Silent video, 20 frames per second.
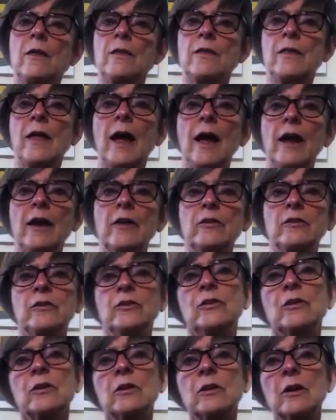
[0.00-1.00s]
that
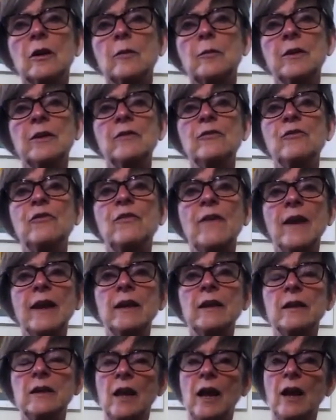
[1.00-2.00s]
Europe
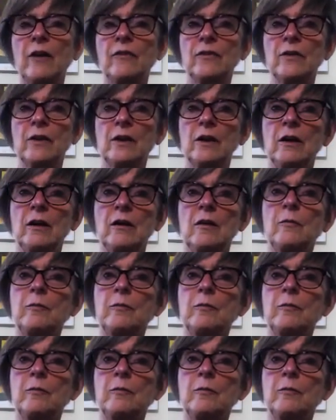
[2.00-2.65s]
invaded Africa,